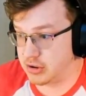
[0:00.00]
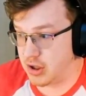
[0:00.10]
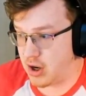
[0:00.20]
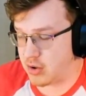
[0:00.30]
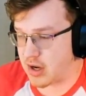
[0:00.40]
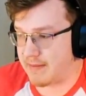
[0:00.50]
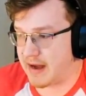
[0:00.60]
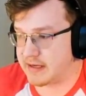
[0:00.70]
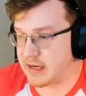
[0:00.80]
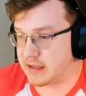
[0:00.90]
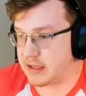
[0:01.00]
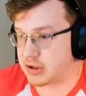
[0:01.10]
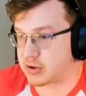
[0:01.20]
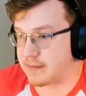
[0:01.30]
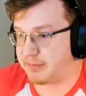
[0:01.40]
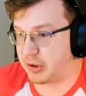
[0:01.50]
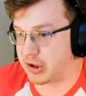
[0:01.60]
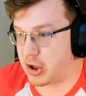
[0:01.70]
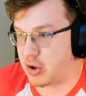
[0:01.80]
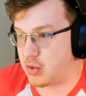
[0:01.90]
Oh, come on, you little cripple
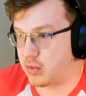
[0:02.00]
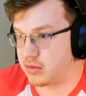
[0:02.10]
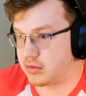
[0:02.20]
goat.